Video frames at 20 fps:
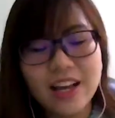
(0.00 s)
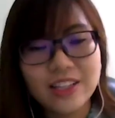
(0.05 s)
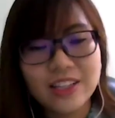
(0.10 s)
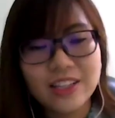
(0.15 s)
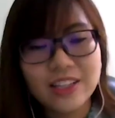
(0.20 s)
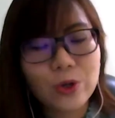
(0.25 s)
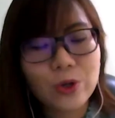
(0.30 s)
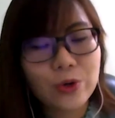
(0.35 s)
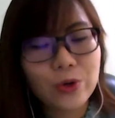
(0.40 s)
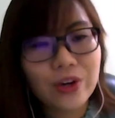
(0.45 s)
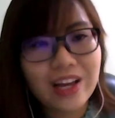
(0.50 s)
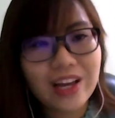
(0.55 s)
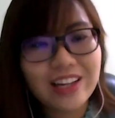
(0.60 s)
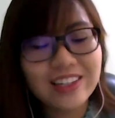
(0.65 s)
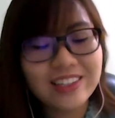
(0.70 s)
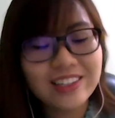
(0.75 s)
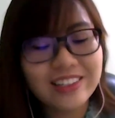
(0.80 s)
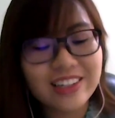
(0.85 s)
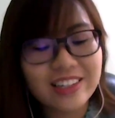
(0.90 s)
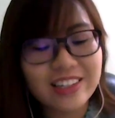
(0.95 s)
So
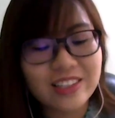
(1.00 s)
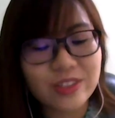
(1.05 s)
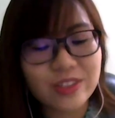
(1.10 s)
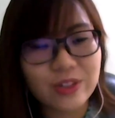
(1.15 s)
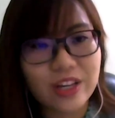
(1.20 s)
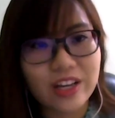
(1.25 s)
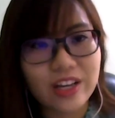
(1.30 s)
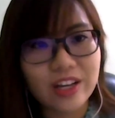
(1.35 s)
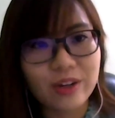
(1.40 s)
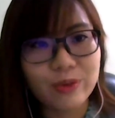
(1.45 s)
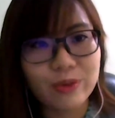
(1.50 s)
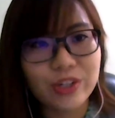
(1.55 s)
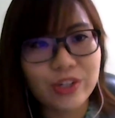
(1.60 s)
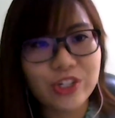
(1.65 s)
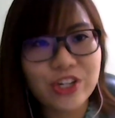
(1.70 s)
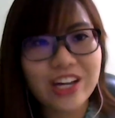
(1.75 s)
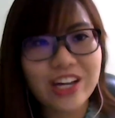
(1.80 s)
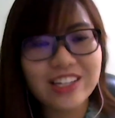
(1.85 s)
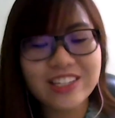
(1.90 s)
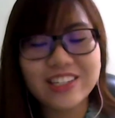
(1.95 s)
Alan, as we
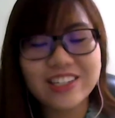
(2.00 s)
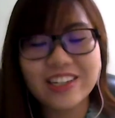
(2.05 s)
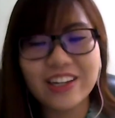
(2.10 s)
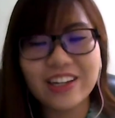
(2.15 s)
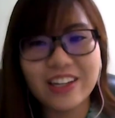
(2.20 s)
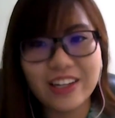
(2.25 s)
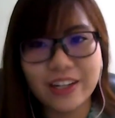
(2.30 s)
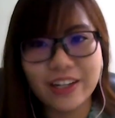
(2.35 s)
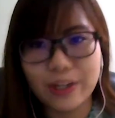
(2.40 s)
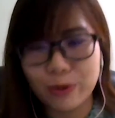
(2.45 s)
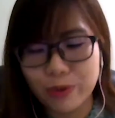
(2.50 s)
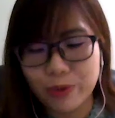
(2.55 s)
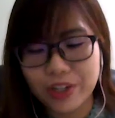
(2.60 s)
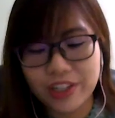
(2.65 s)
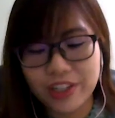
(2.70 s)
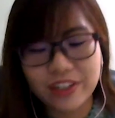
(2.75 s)
chatted earlier,